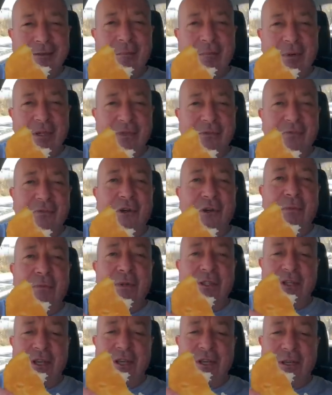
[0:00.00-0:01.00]
Piece of fried
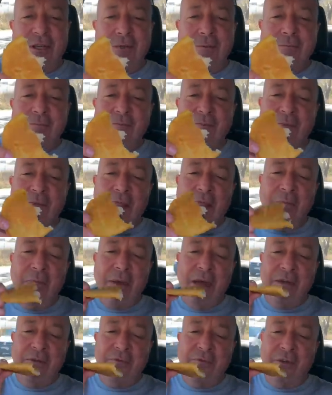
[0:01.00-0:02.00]
potato.
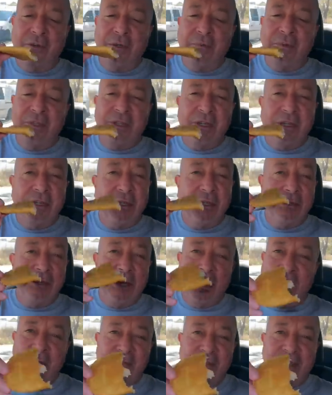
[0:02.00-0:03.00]
Battered fried potato.
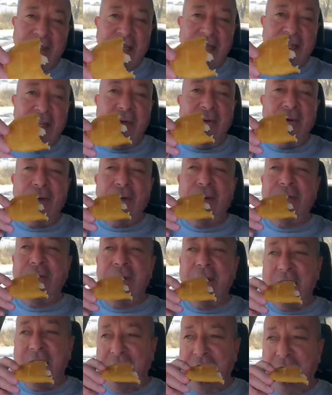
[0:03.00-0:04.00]
I'm not saying that word.
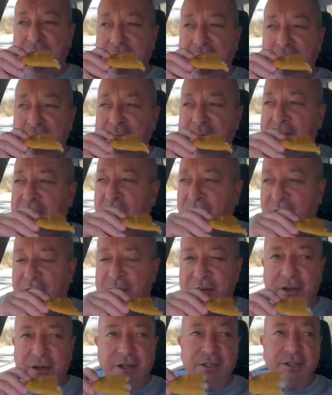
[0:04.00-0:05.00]
I'm definitely
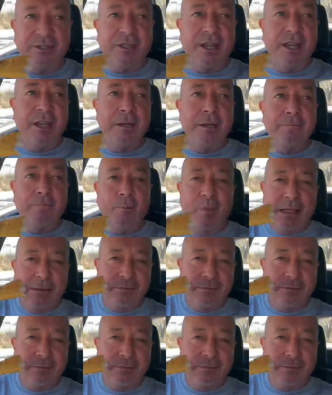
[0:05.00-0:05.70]
not going to say it.